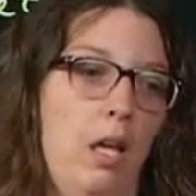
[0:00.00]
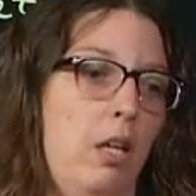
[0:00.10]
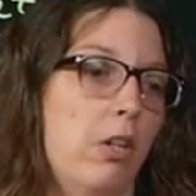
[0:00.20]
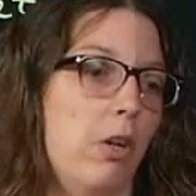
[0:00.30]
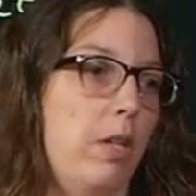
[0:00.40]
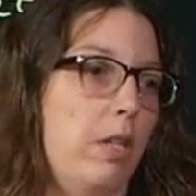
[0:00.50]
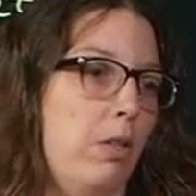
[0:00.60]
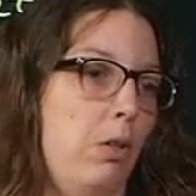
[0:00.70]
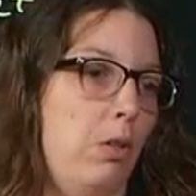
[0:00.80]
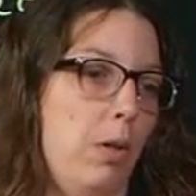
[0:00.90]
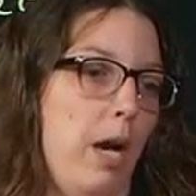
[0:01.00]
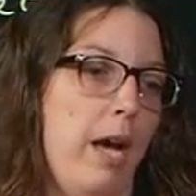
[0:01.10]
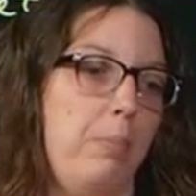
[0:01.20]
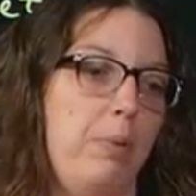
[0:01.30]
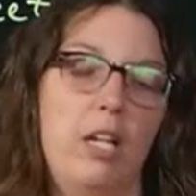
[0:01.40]
You're going to
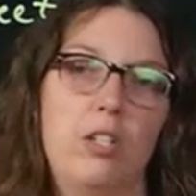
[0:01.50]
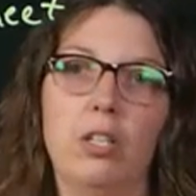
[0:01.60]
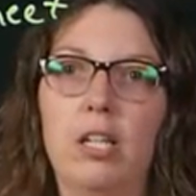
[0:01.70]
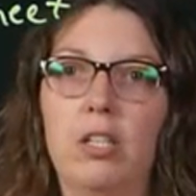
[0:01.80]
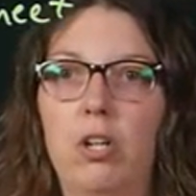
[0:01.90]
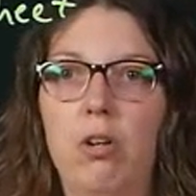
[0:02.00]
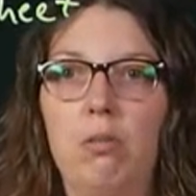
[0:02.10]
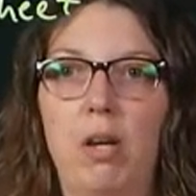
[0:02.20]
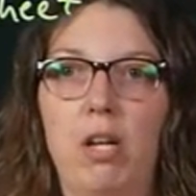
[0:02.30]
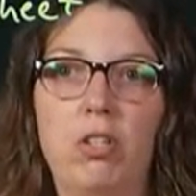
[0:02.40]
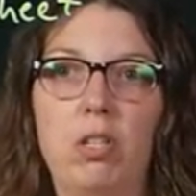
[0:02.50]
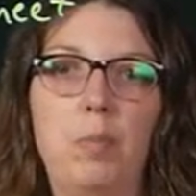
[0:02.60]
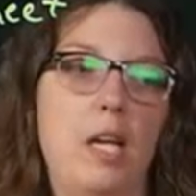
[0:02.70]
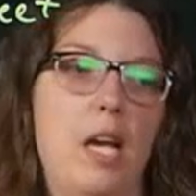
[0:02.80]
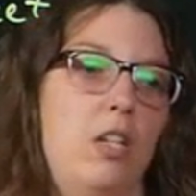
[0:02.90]
add a pH electrode and measure the
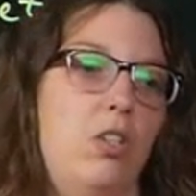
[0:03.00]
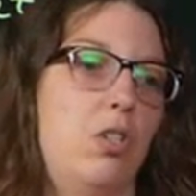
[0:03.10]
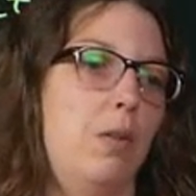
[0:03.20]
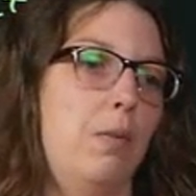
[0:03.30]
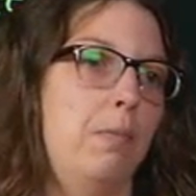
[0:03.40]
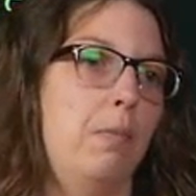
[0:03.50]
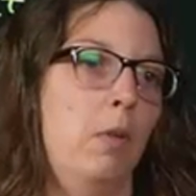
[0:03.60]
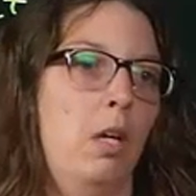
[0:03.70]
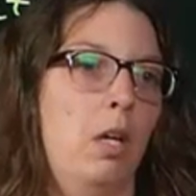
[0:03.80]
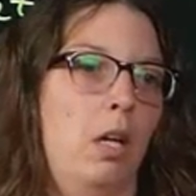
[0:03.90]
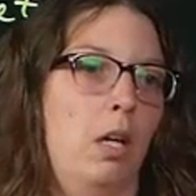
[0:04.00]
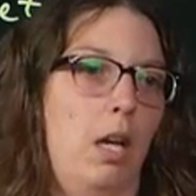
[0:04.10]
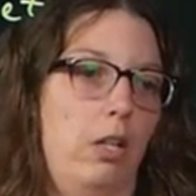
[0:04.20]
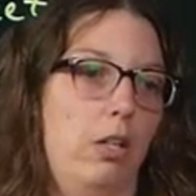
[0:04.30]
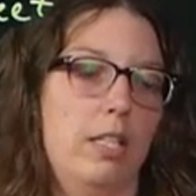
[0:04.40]
pH.
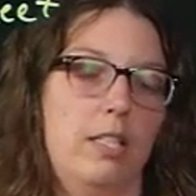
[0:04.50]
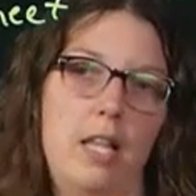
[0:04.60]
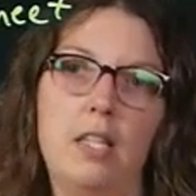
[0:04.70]
And you're going to set